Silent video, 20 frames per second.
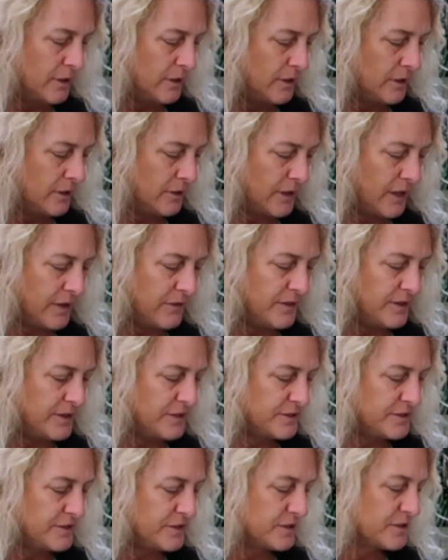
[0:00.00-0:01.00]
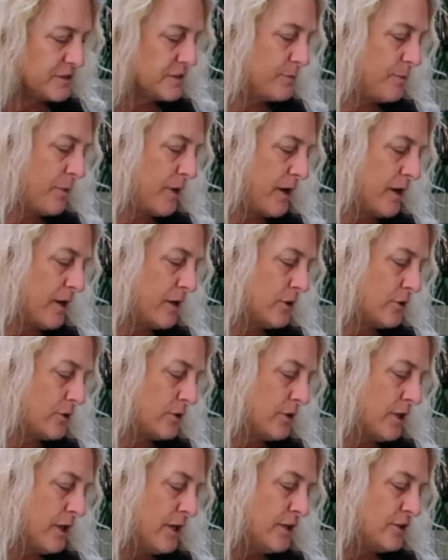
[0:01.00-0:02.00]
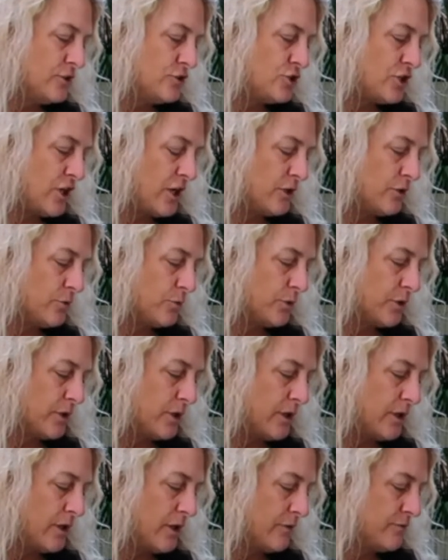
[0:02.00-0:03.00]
Okay, these expire January